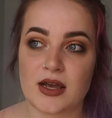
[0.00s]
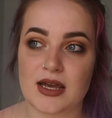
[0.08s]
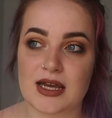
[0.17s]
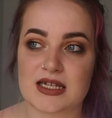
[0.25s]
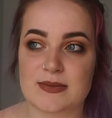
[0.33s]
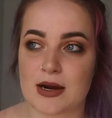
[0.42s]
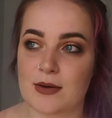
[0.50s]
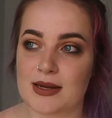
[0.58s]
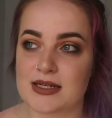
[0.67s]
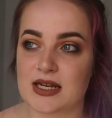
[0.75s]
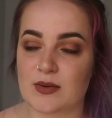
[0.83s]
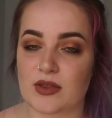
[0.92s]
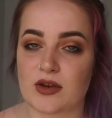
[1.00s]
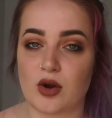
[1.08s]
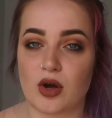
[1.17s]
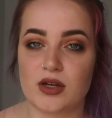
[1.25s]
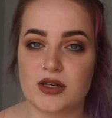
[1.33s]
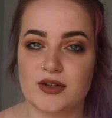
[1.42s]
experimenting with
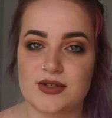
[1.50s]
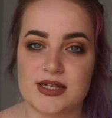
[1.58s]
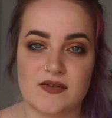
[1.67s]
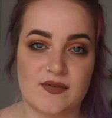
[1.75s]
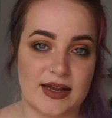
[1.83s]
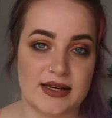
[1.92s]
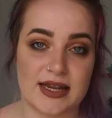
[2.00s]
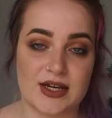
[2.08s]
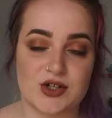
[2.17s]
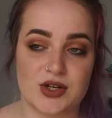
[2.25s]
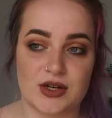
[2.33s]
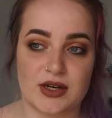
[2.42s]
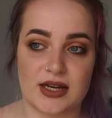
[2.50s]
not using foundation